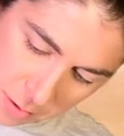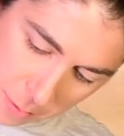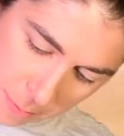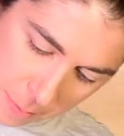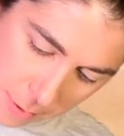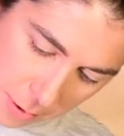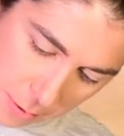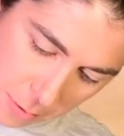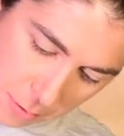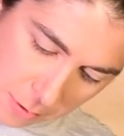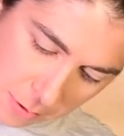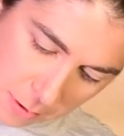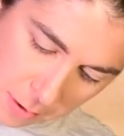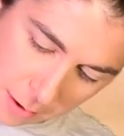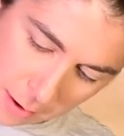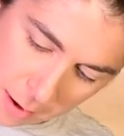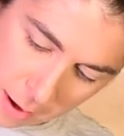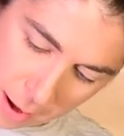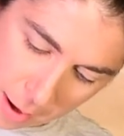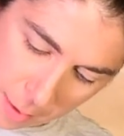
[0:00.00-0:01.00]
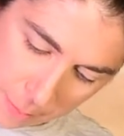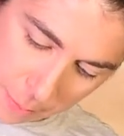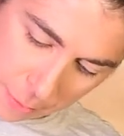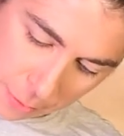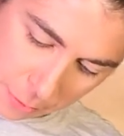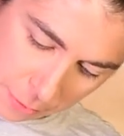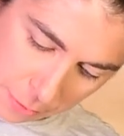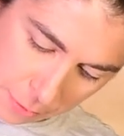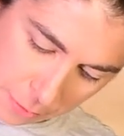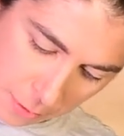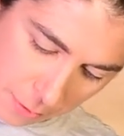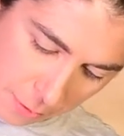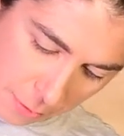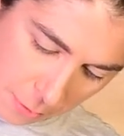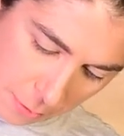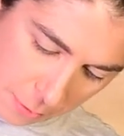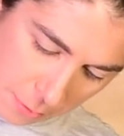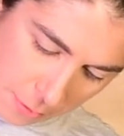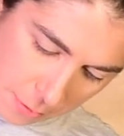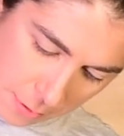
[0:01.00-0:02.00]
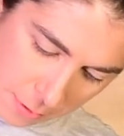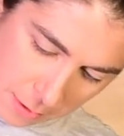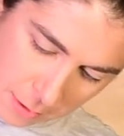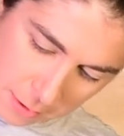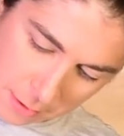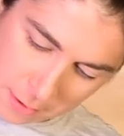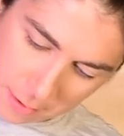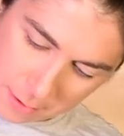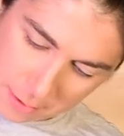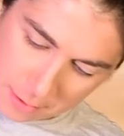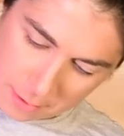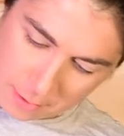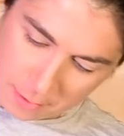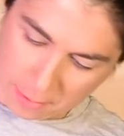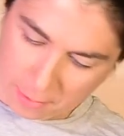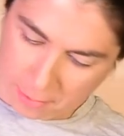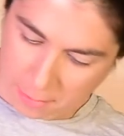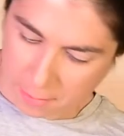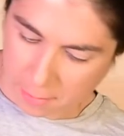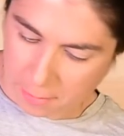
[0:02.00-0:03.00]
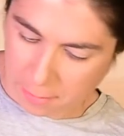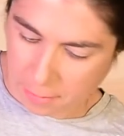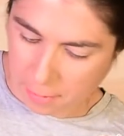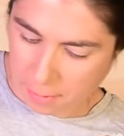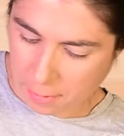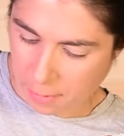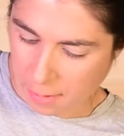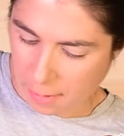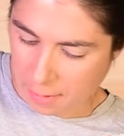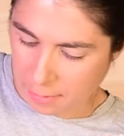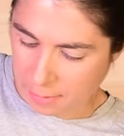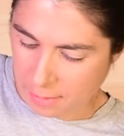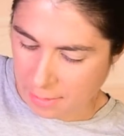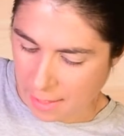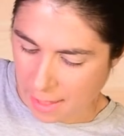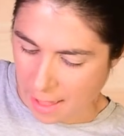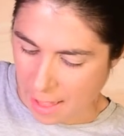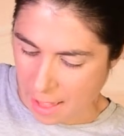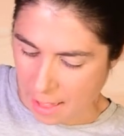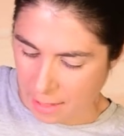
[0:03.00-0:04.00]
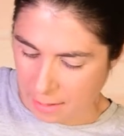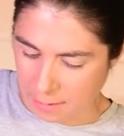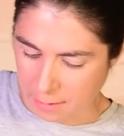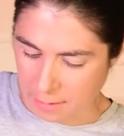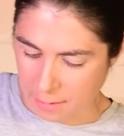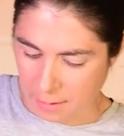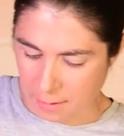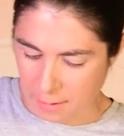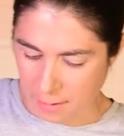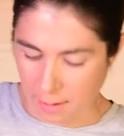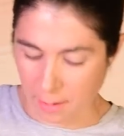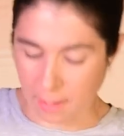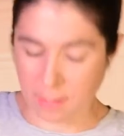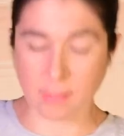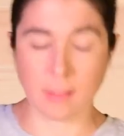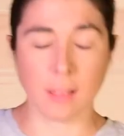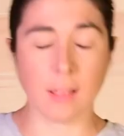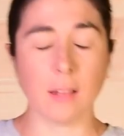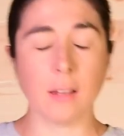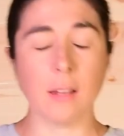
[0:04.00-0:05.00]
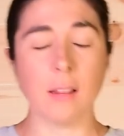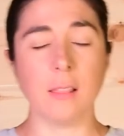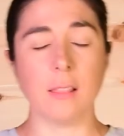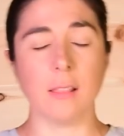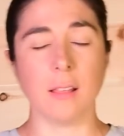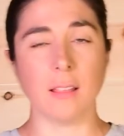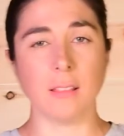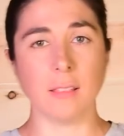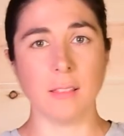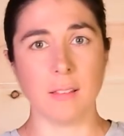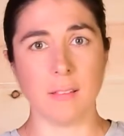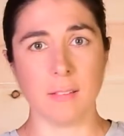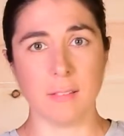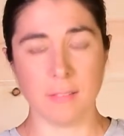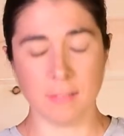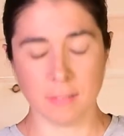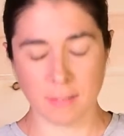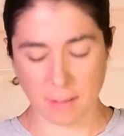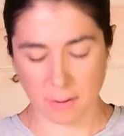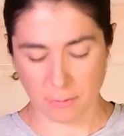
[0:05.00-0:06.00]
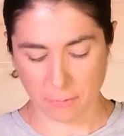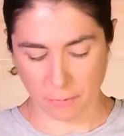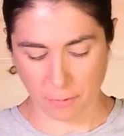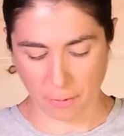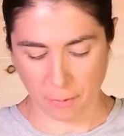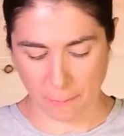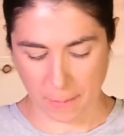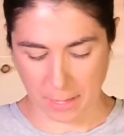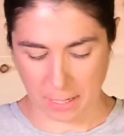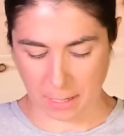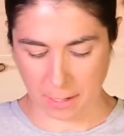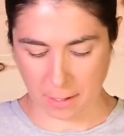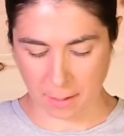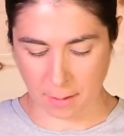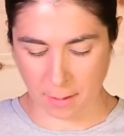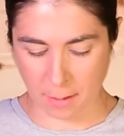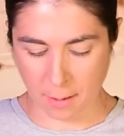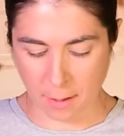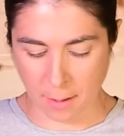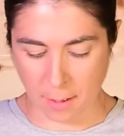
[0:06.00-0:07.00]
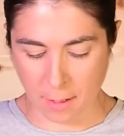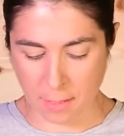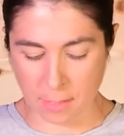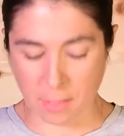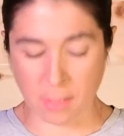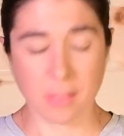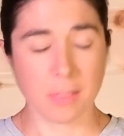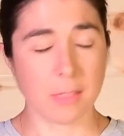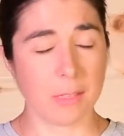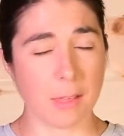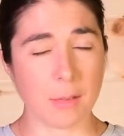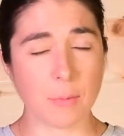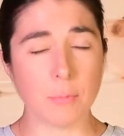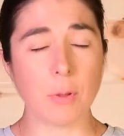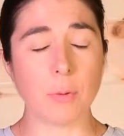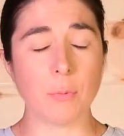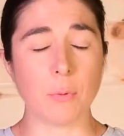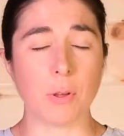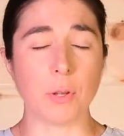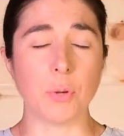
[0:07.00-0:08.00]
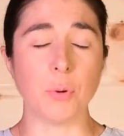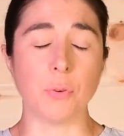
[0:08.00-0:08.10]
about a cup or so, like that, and then let this sit for a minute. The thing we want to